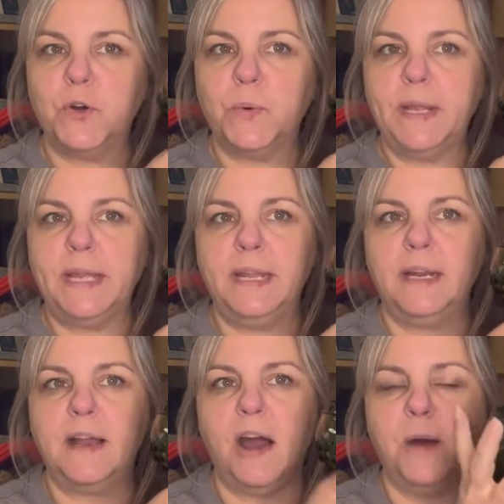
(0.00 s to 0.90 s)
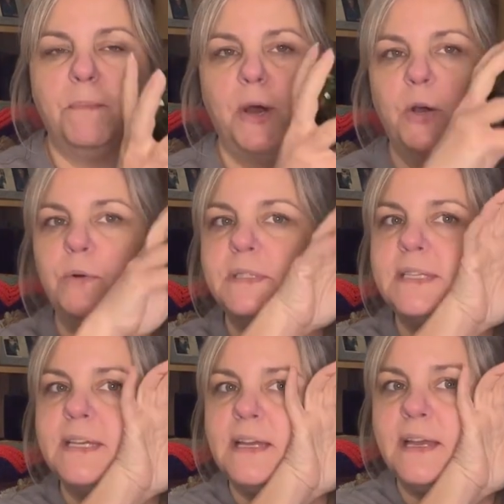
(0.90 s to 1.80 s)
green
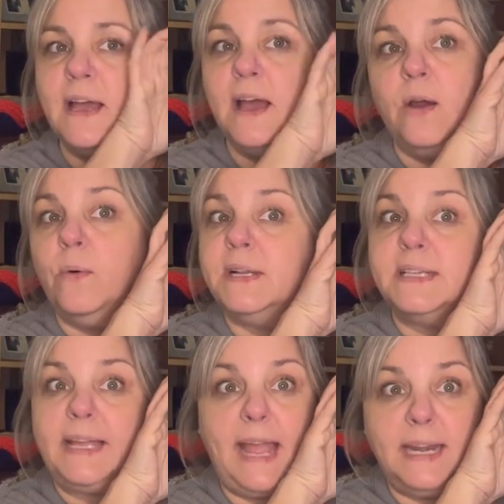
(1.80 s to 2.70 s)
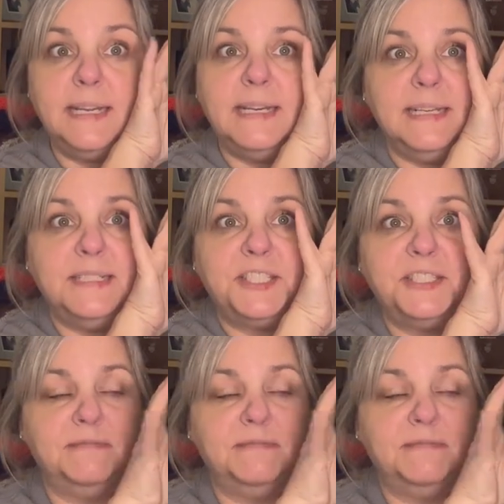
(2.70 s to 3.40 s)
compote. What is it, candy dish?